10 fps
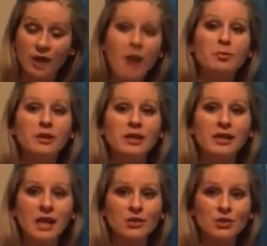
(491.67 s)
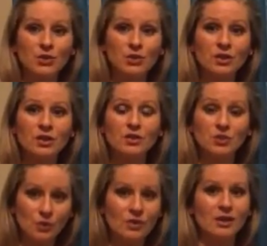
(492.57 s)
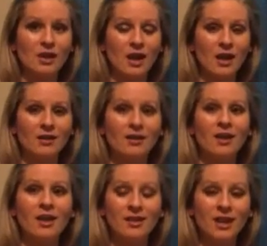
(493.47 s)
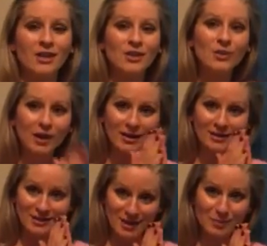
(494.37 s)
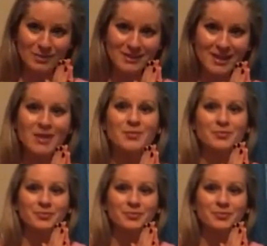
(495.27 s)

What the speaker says: happily get to it as soon as I can. Thank you and namaste.